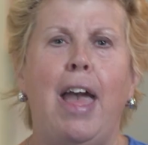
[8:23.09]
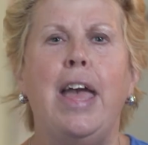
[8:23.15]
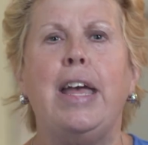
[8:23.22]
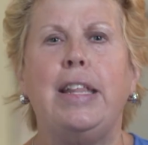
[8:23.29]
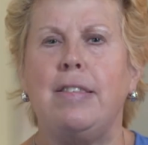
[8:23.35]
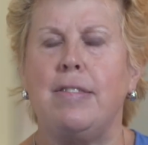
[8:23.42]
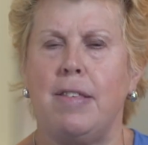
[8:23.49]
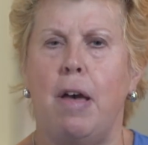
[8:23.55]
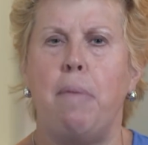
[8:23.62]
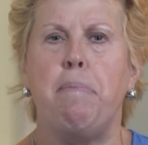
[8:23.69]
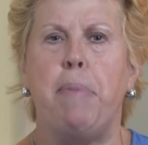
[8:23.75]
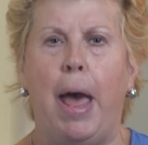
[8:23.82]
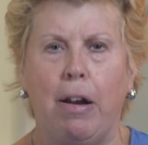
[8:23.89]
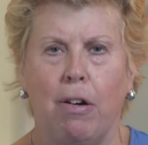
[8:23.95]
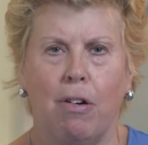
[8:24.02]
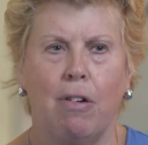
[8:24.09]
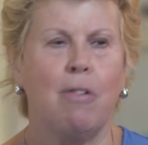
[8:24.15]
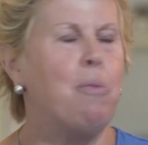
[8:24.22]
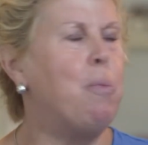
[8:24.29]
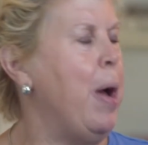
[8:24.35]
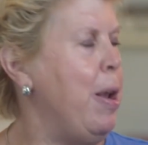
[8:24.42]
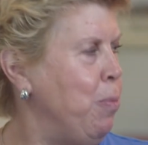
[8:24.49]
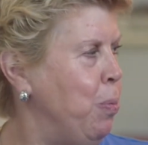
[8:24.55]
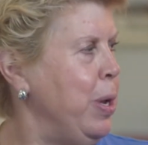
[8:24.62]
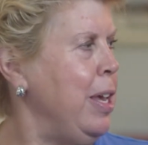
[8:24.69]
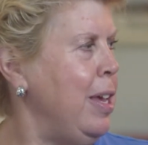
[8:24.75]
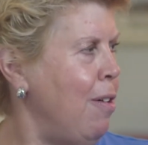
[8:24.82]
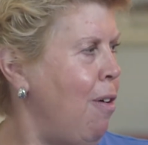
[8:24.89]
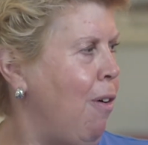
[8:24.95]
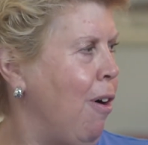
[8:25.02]
It's better when
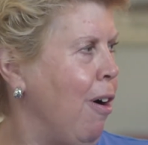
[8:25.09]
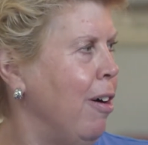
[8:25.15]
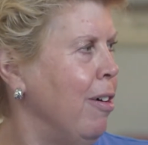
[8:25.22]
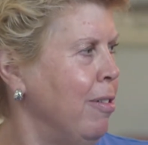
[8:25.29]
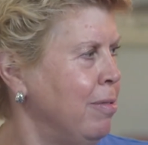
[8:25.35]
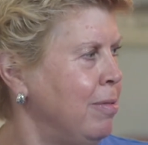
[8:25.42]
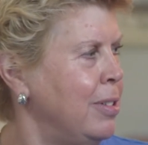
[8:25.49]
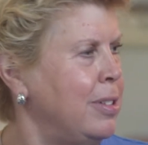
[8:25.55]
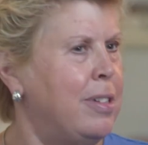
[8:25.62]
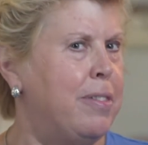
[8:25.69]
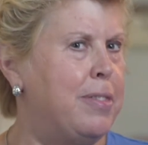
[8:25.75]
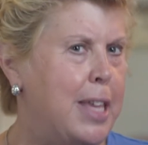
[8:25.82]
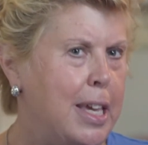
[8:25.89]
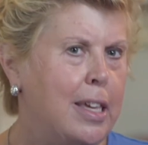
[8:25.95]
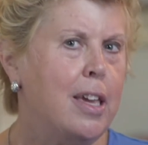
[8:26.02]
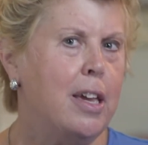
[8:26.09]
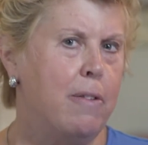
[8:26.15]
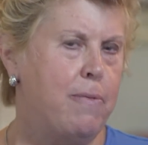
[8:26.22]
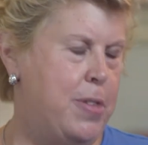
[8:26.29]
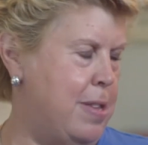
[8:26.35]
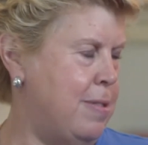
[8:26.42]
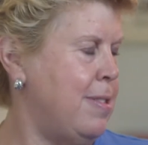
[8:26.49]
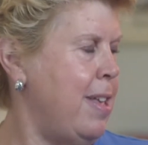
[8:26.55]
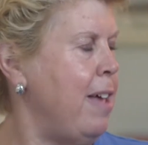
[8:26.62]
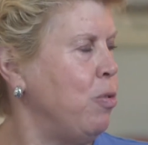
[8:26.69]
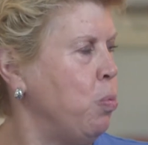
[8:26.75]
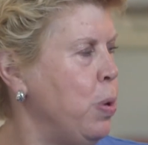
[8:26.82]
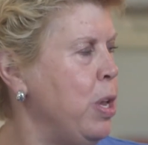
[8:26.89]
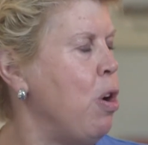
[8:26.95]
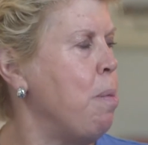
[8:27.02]
we are thinking of this as
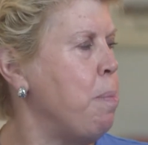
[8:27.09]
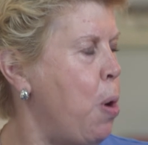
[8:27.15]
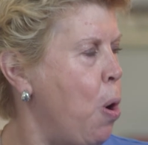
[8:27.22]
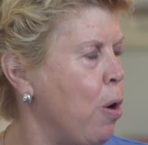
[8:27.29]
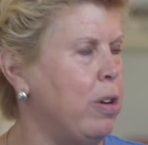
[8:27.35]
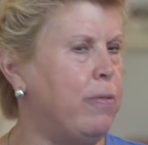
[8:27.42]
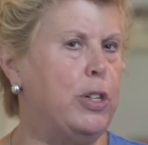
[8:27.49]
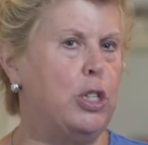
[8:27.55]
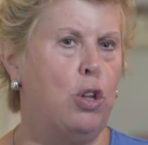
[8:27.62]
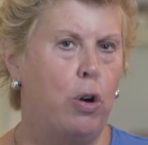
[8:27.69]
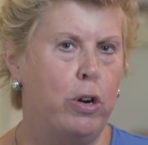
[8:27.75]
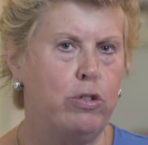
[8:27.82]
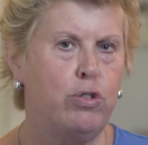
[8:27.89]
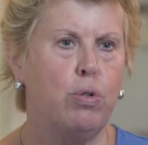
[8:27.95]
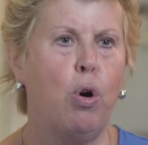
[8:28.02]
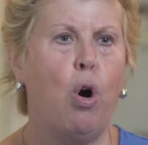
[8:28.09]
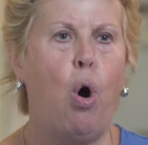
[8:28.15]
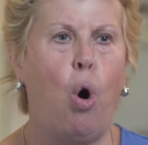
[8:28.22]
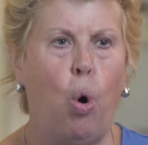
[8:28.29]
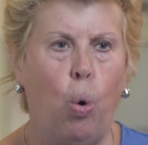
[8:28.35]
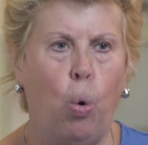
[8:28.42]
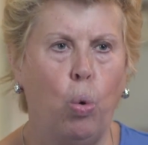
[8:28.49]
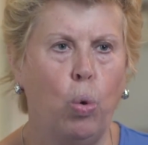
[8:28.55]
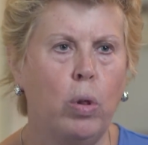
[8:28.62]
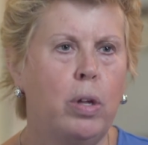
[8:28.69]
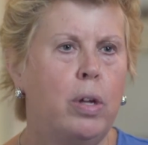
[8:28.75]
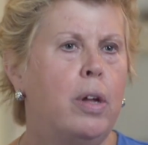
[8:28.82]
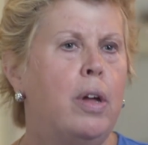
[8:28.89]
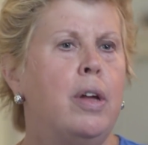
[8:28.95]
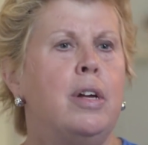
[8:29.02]
we are part of a larger whole.
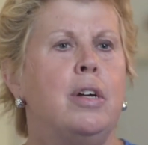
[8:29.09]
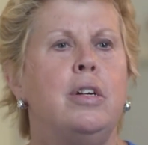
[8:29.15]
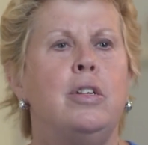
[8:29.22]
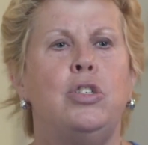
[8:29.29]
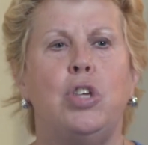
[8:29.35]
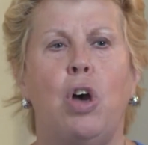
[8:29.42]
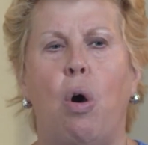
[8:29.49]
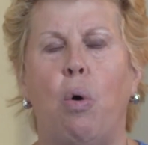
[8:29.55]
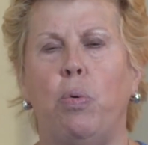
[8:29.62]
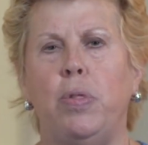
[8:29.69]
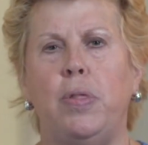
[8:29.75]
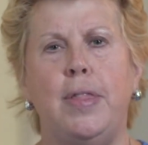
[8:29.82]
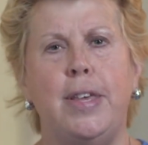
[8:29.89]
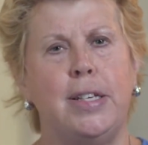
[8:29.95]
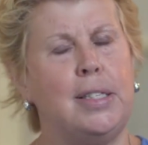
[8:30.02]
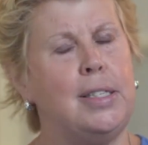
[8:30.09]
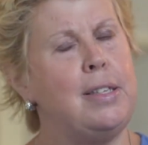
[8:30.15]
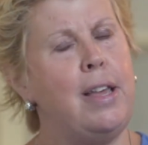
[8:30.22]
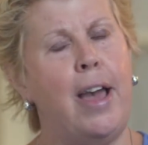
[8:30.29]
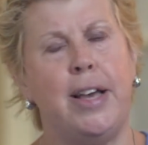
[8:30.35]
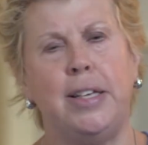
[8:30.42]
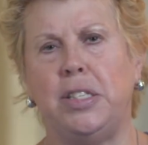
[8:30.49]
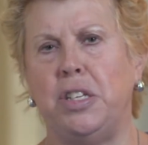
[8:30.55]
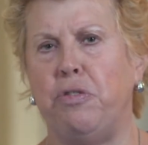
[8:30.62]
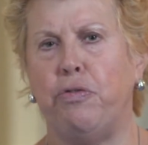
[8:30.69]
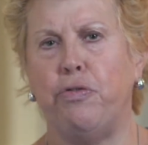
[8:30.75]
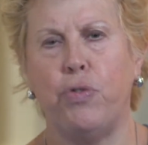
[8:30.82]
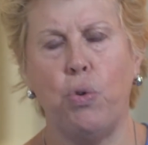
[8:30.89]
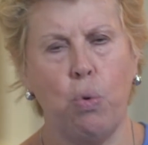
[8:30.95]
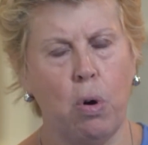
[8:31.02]
So this has
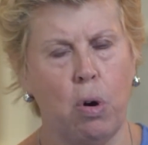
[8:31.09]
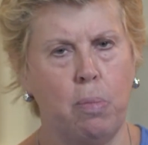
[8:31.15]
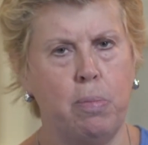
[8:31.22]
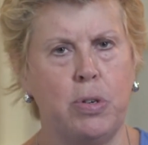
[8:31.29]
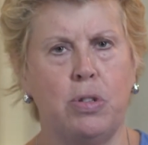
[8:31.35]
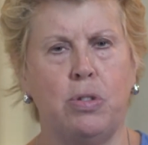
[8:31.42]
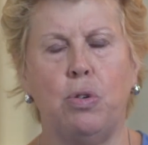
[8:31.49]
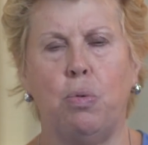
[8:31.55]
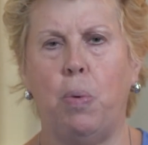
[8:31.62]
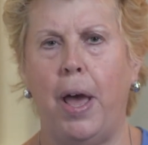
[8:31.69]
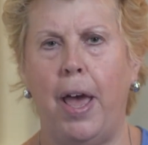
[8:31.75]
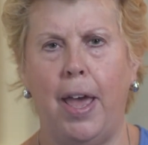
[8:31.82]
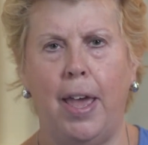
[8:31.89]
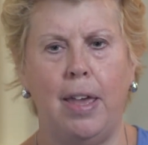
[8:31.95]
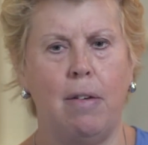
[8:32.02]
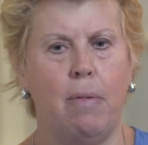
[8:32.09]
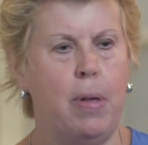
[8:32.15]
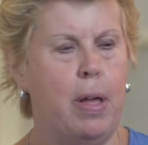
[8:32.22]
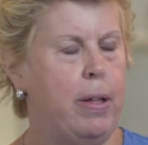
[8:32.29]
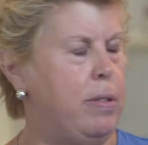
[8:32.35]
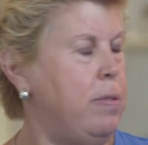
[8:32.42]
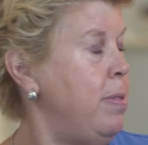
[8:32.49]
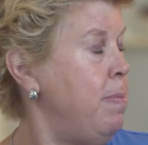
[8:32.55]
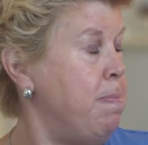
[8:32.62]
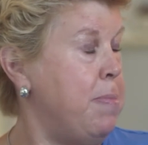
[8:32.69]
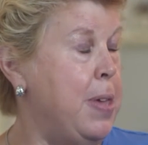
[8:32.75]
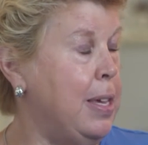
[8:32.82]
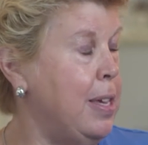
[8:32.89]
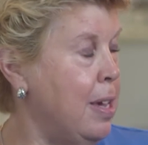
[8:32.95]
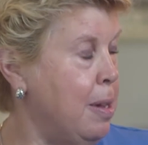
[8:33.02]
informed the way
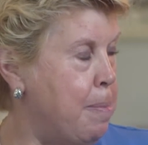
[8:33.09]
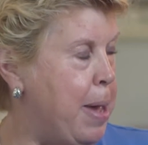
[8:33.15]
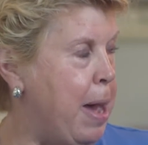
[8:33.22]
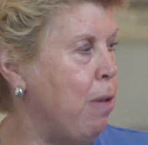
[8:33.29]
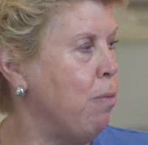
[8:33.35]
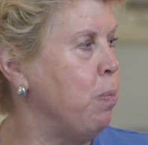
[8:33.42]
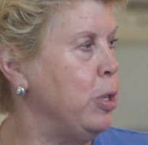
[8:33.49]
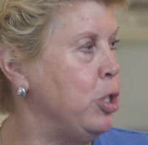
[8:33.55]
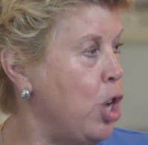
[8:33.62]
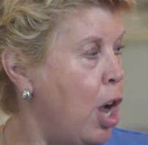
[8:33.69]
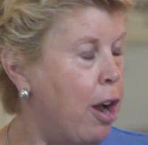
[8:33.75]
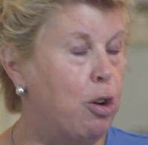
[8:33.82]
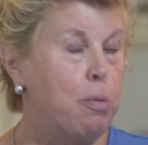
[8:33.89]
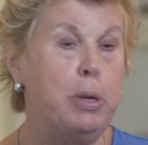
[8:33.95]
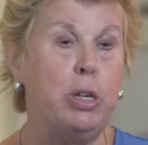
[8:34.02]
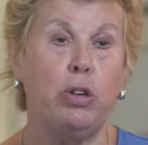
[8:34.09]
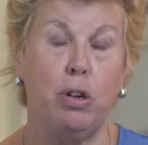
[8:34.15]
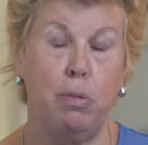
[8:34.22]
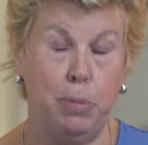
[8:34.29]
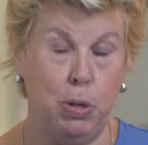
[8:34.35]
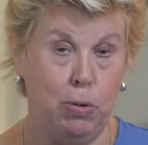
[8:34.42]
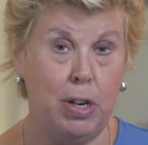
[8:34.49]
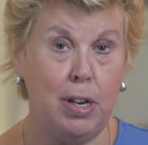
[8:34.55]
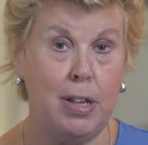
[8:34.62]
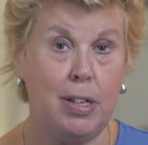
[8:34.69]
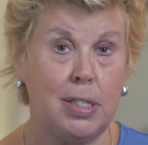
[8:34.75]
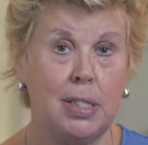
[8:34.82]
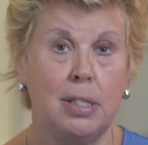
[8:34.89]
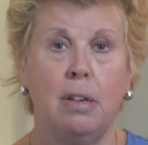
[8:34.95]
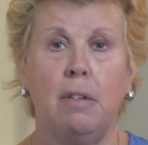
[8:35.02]
thinking about retirement
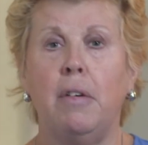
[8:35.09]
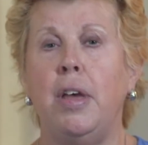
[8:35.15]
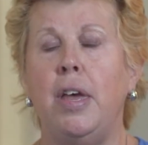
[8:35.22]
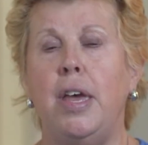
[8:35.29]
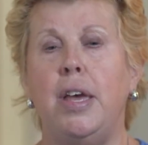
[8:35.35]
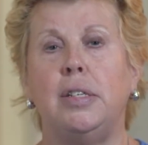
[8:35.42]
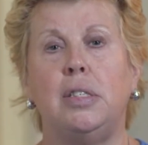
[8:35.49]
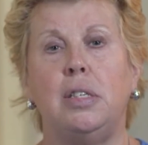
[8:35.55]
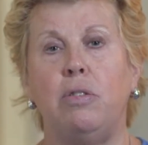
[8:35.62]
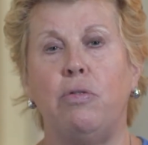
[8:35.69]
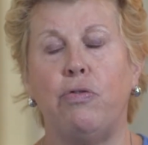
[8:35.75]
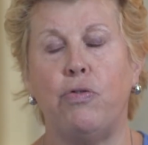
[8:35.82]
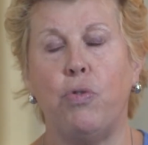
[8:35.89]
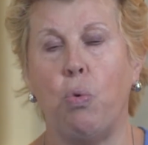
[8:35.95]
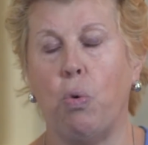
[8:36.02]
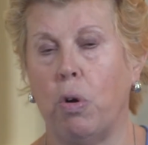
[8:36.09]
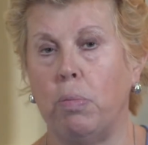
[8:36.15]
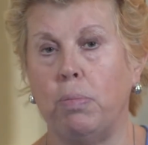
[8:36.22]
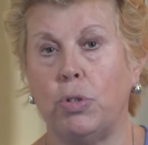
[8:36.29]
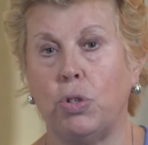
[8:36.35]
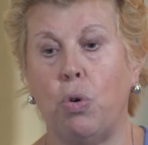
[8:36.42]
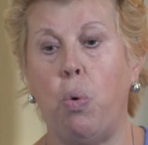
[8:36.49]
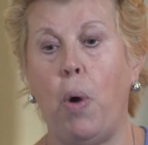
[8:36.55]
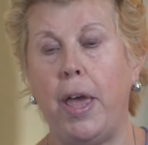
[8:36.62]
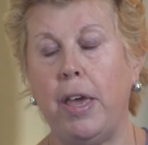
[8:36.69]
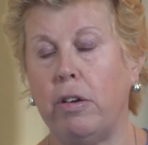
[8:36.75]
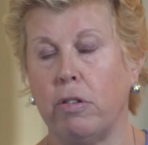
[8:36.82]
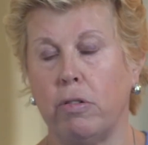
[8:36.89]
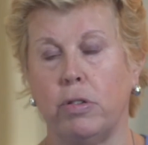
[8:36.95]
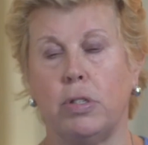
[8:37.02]
communities. It's informed
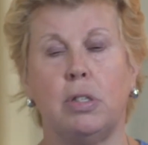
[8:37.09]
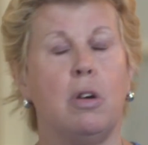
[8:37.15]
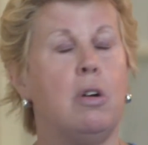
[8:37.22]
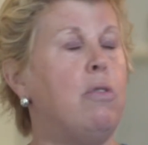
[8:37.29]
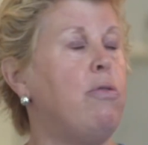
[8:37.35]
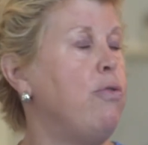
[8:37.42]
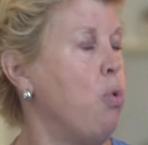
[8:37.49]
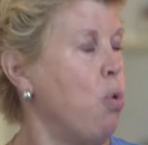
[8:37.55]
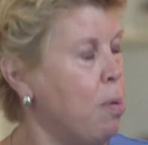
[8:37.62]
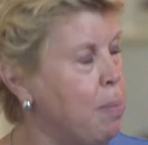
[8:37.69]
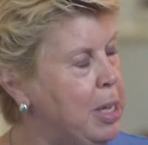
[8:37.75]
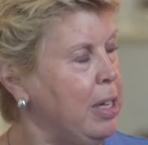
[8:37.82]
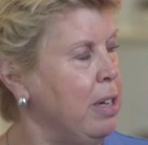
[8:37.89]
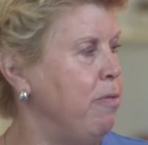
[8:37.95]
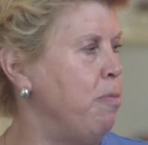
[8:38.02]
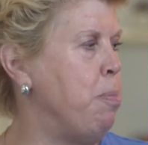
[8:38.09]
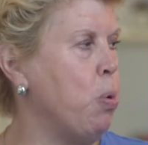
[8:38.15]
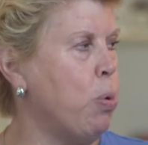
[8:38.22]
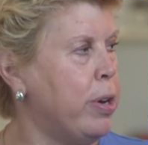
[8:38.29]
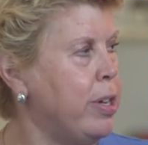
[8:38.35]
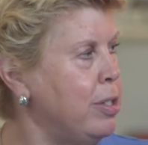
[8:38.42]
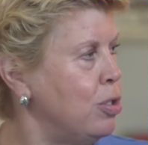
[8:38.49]
Quakers' forming of boarding